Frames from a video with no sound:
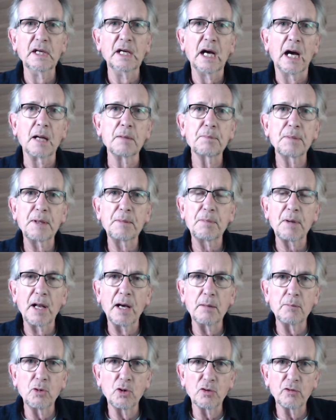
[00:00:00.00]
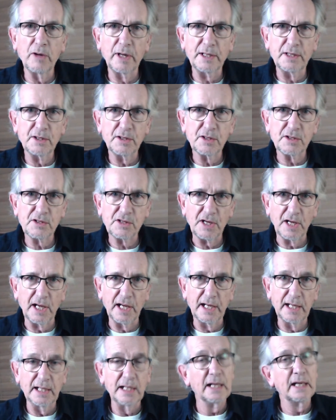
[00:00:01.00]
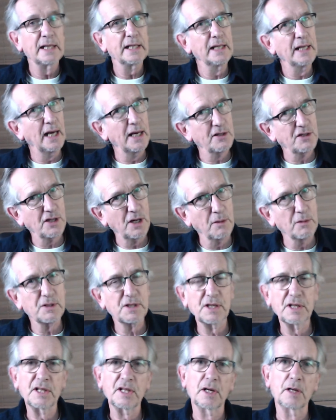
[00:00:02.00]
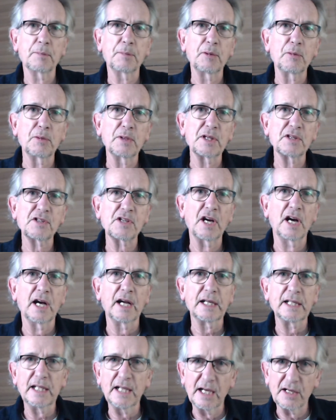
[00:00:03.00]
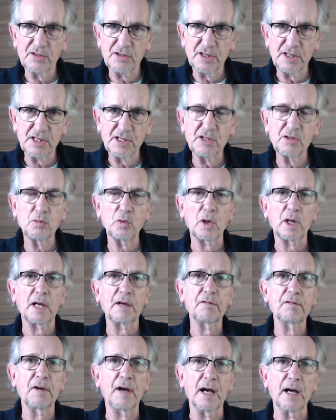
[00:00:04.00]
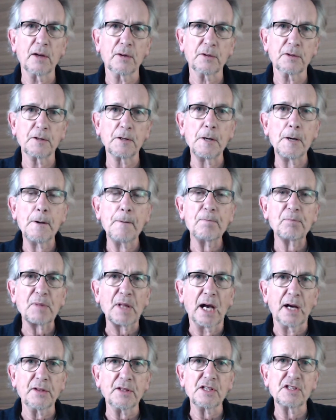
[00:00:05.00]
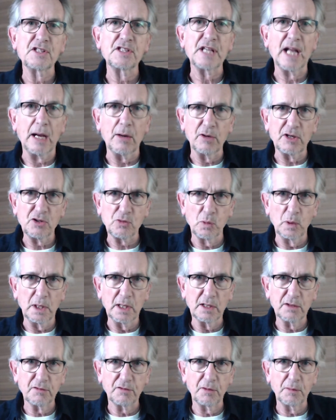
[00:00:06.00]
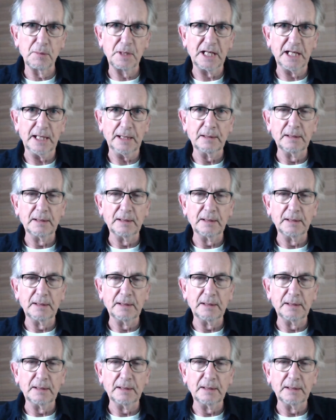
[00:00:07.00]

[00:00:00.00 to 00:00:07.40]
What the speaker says: and people are more ready to say, yes, I was in therapy with this guy, and yes, this is what I found, and this is how it's worked for me.